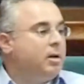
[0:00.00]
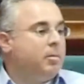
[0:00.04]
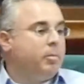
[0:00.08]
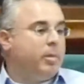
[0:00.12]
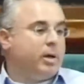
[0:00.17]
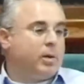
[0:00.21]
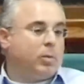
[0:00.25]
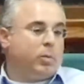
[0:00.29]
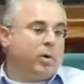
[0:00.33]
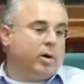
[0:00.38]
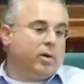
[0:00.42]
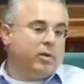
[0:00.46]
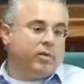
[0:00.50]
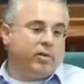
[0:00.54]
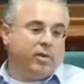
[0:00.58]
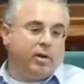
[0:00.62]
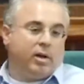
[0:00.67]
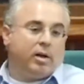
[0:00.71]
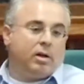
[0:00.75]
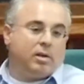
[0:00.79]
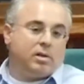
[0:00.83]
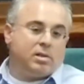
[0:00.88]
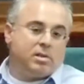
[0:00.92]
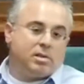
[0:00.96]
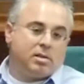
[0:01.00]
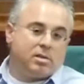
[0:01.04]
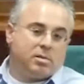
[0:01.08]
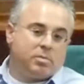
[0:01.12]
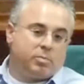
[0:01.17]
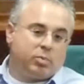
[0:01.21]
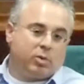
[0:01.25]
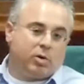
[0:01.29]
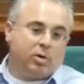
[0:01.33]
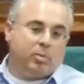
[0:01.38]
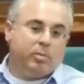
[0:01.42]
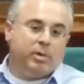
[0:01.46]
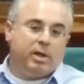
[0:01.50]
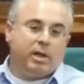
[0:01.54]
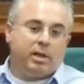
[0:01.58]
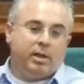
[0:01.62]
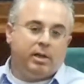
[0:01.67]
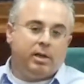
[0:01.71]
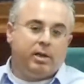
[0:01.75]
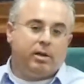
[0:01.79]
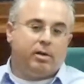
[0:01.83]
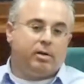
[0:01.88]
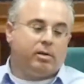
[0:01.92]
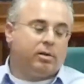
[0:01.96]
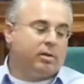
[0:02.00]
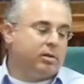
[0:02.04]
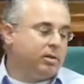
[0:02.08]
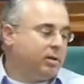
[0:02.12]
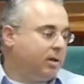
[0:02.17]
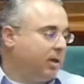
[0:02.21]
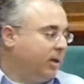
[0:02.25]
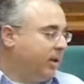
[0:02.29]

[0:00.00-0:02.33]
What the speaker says: But one thing is probably clear.